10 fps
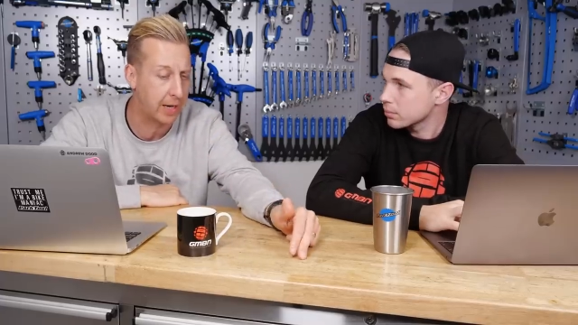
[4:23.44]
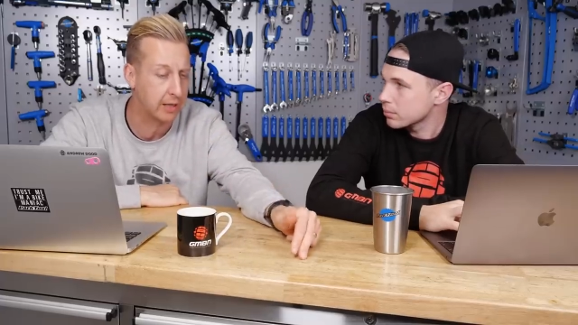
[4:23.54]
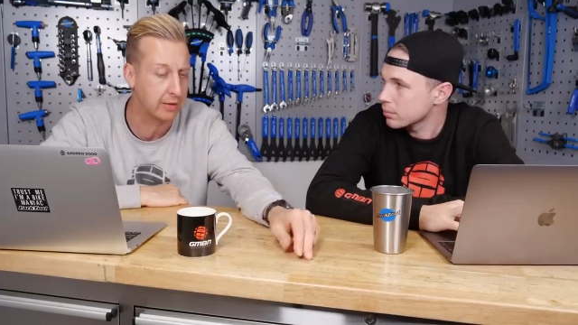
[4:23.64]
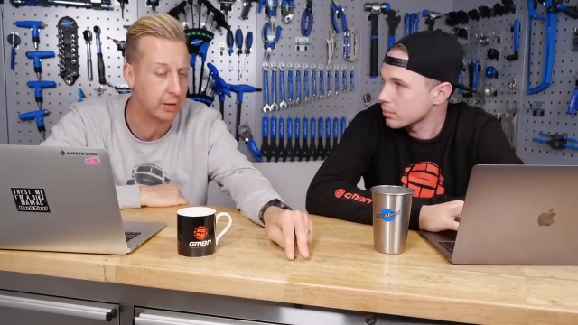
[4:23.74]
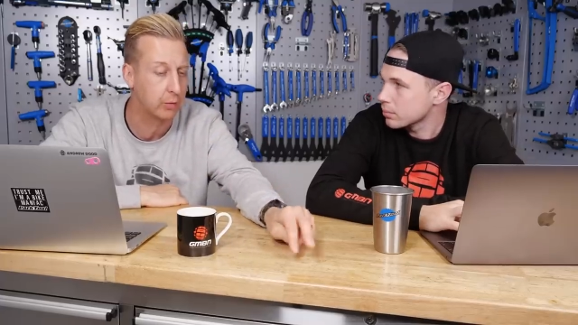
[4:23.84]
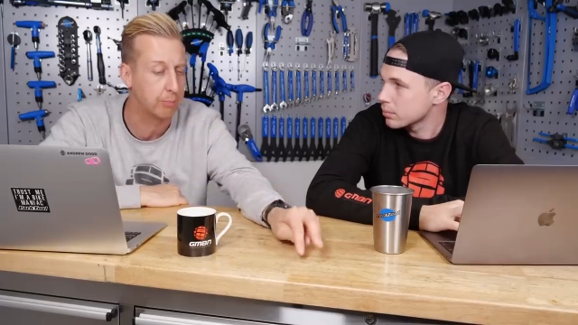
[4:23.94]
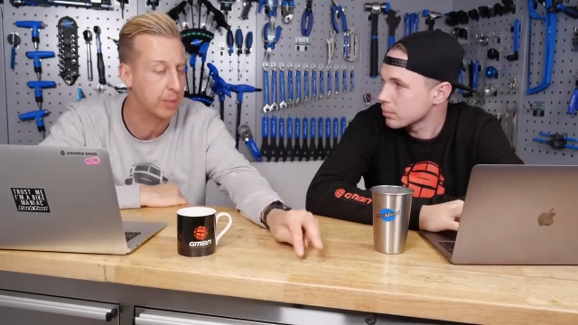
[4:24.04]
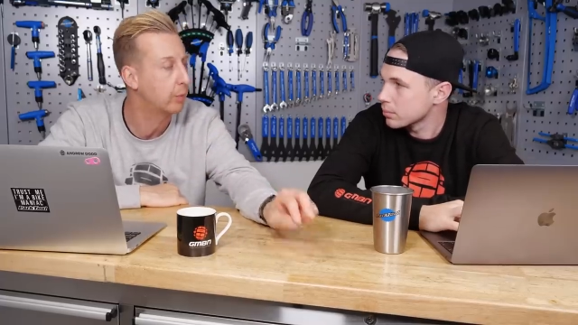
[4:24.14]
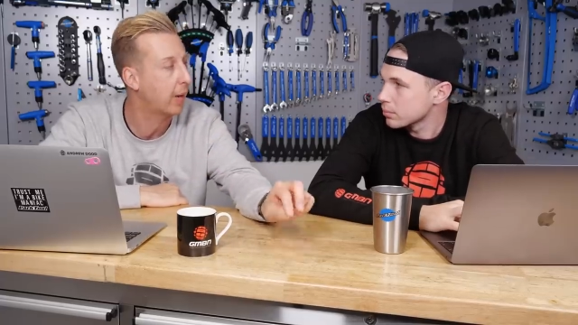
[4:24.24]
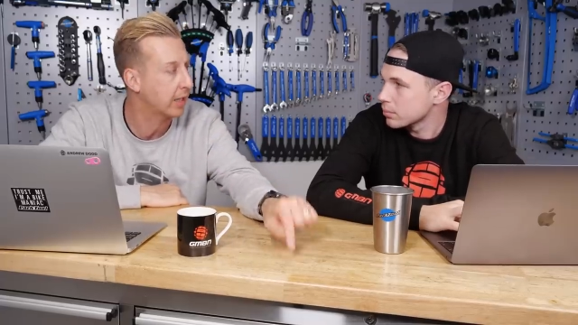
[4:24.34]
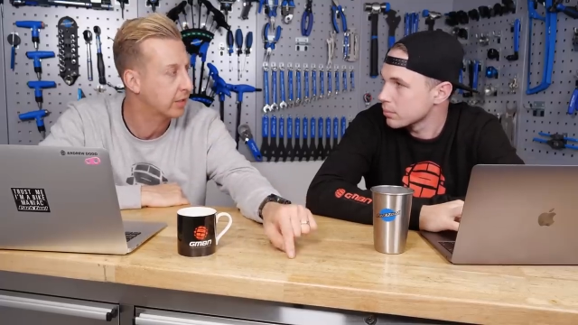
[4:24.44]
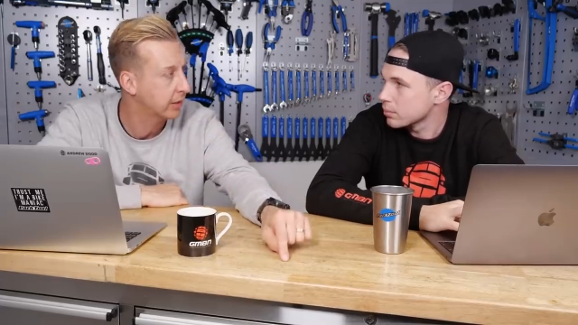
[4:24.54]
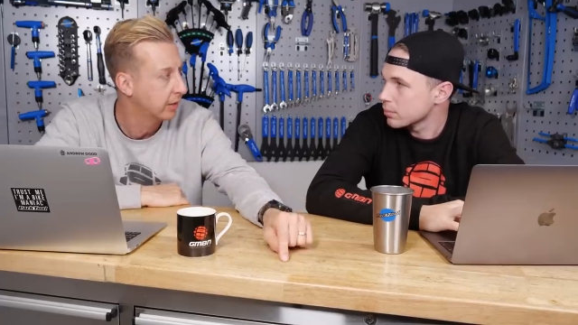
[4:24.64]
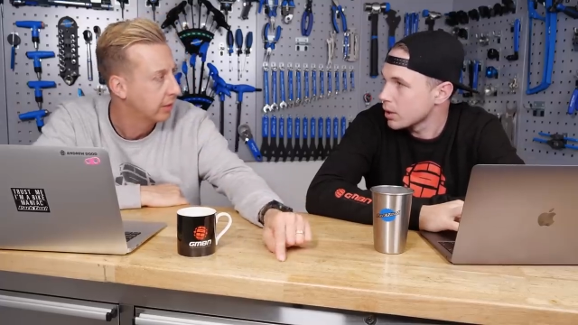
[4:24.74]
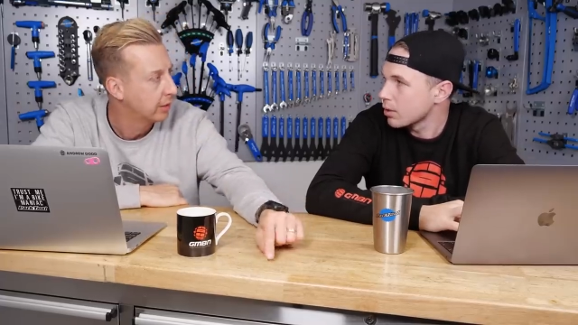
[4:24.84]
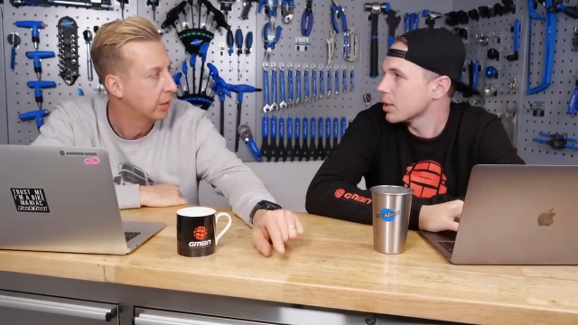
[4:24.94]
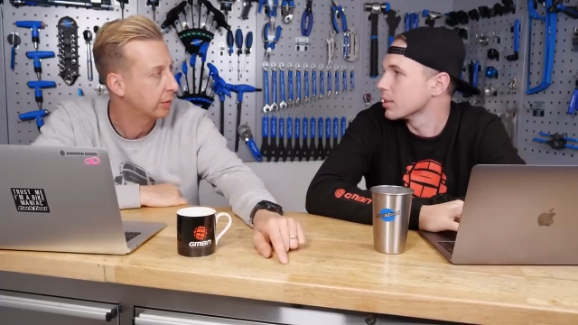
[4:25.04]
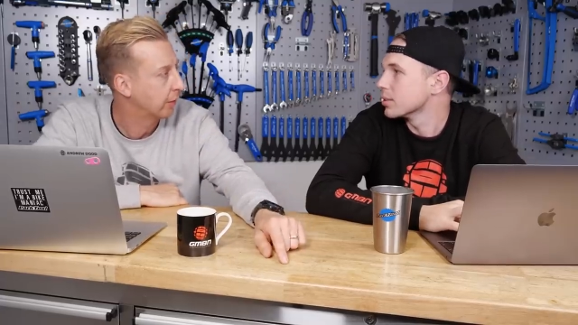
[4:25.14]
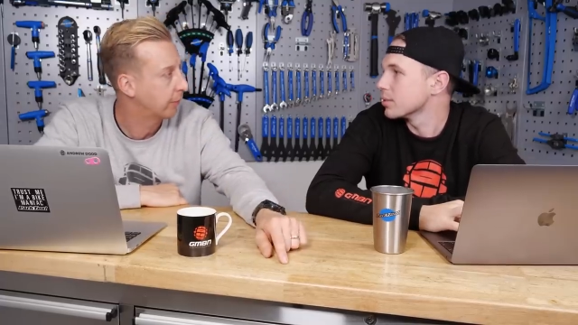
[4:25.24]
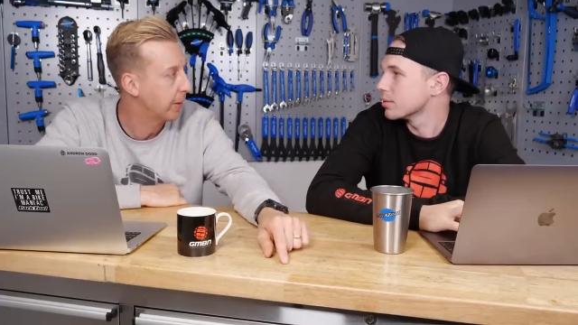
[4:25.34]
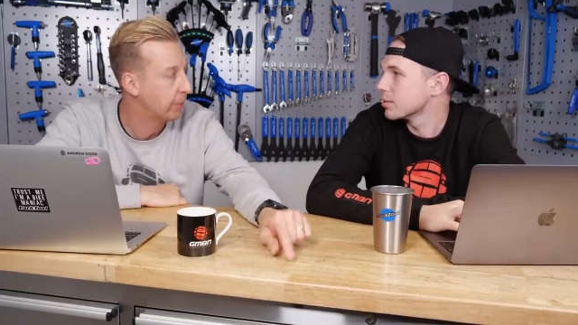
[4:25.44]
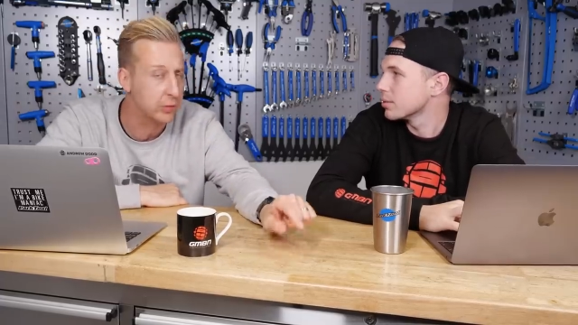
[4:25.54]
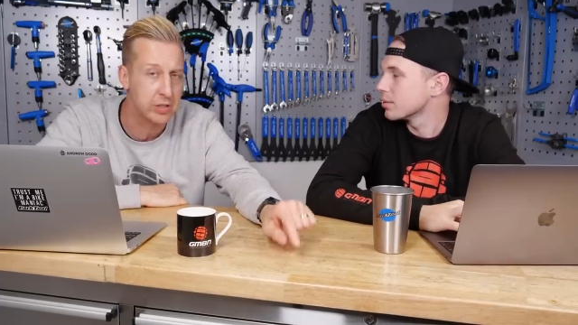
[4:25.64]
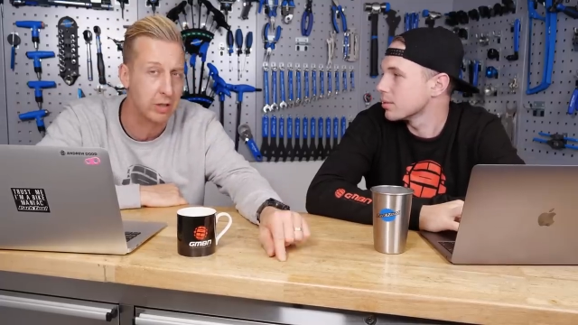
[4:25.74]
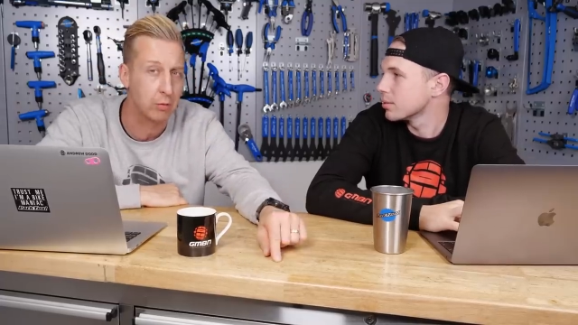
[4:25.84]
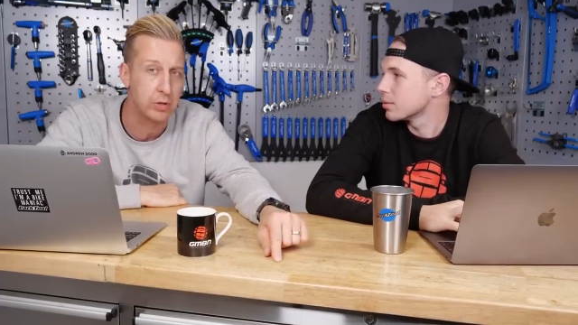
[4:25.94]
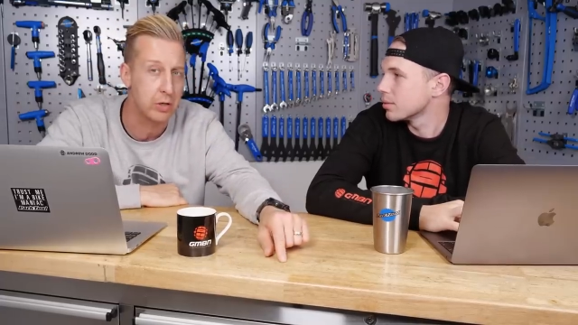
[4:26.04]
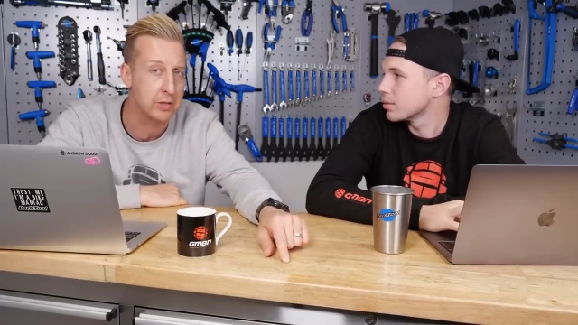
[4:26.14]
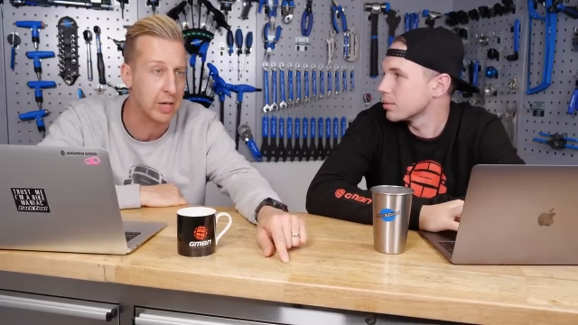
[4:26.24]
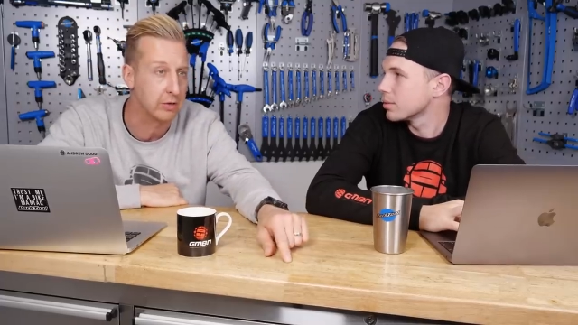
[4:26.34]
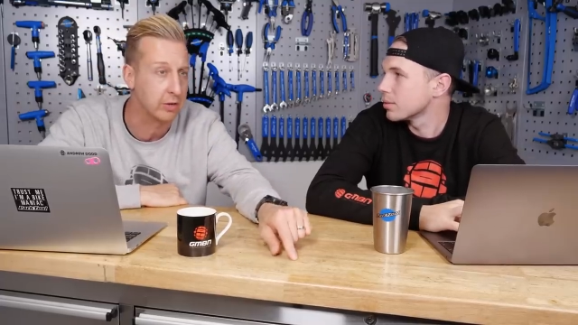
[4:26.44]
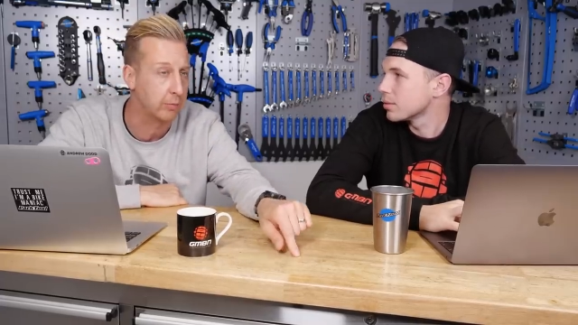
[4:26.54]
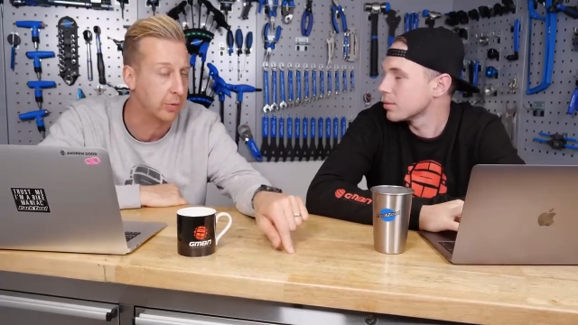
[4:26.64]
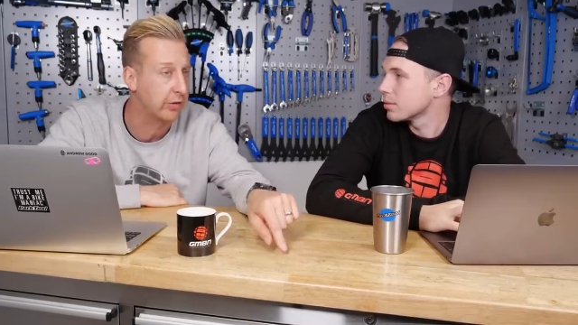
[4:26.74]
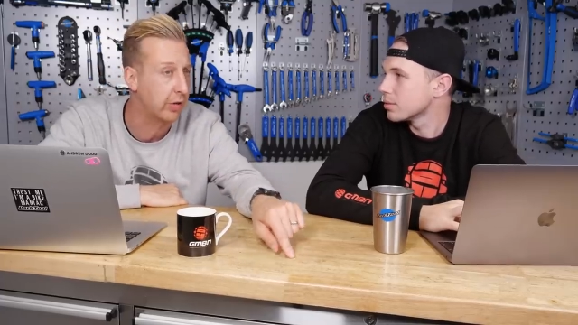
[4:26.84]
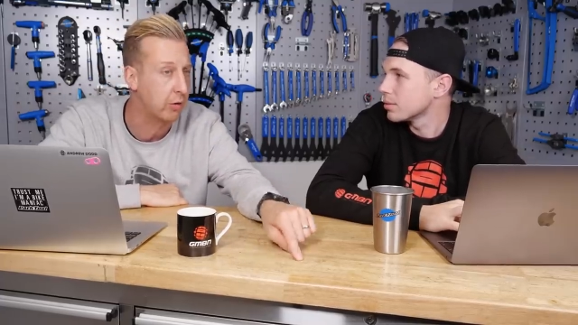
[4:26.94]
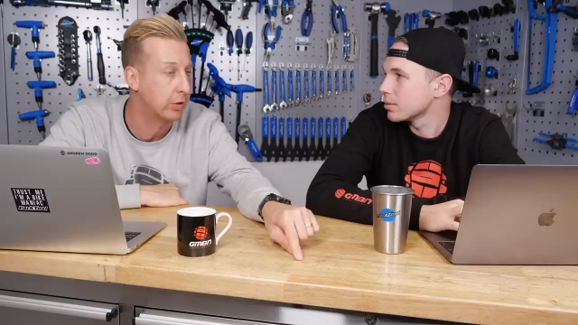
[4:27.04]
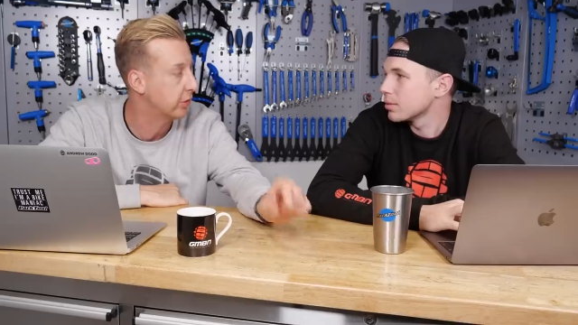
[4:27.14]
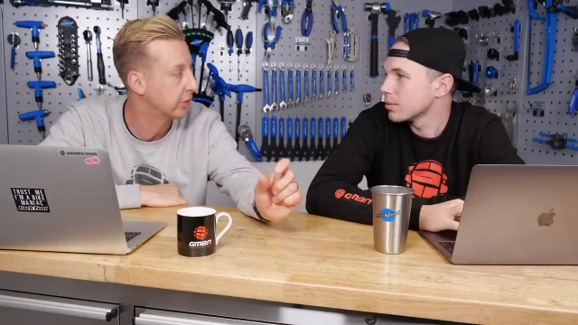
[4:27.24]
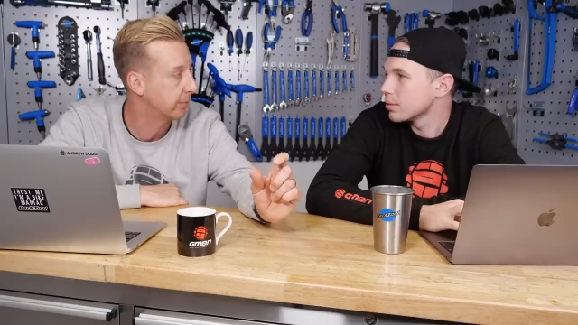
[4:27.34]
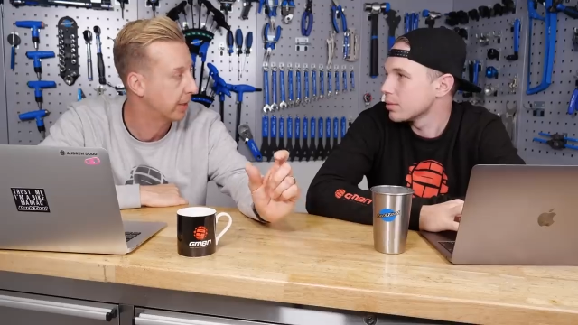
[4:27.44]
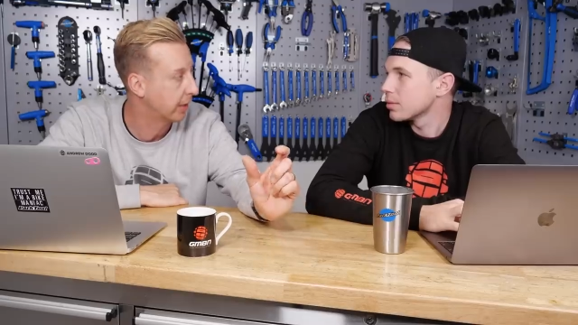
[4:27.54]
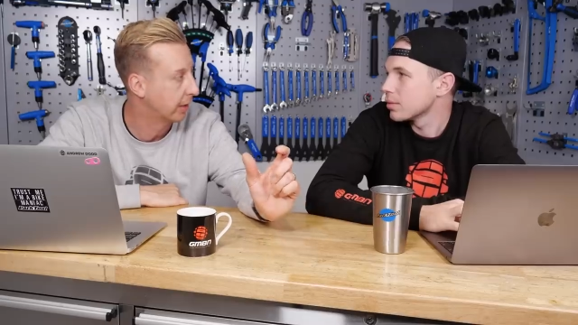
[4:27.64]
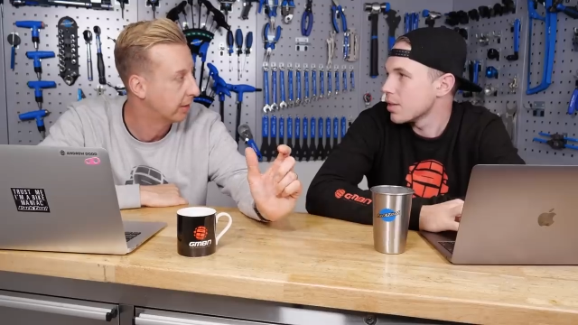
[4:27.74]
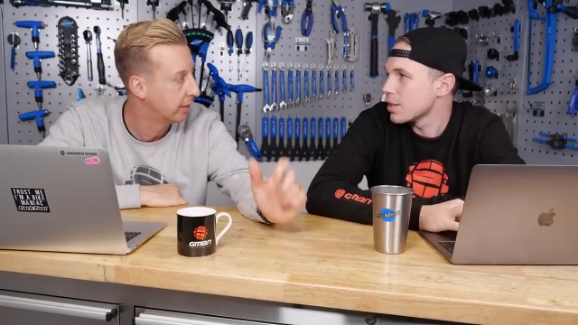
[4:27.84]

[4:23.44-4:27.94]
Speaker 1: back in the day called beeswax. Oh, no. I don't know if people still use that stuff, but Tioga used to make it.